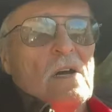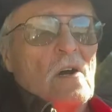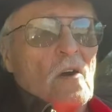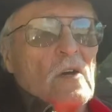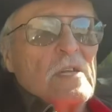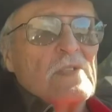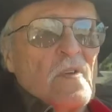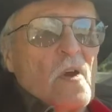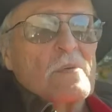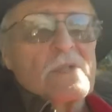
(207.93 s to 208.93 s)
Ernie's
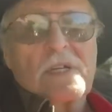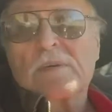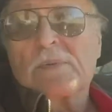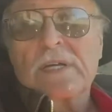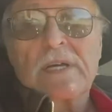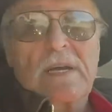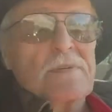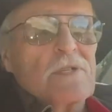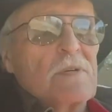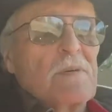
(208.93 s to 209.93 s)
Pharmacy to pick up
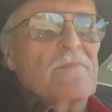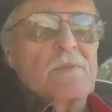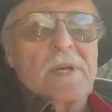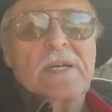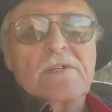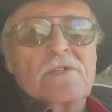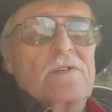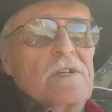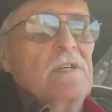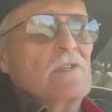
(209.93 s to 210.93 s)
a script for me and
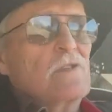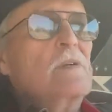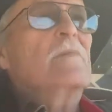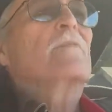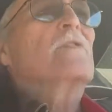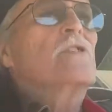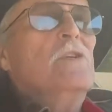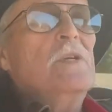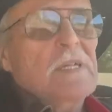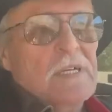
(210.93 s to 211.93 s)
a script for
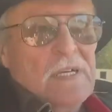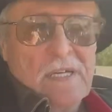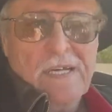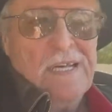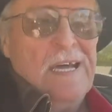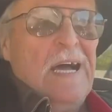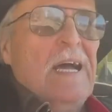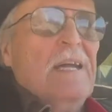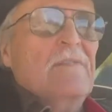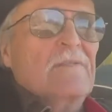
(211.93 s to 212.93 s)
Judy.
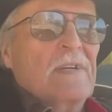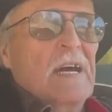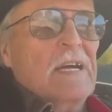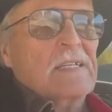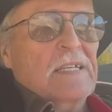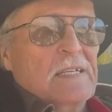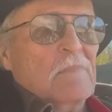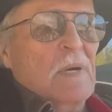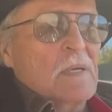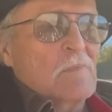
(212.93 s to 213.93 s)
I have got to
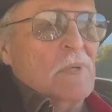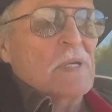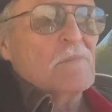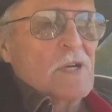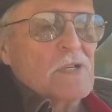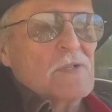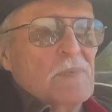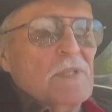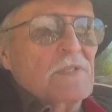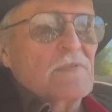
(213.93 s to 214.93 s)
get my blood pressure
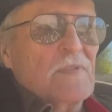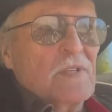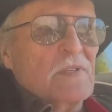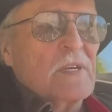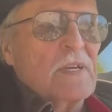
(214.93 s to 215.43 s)
pills filled.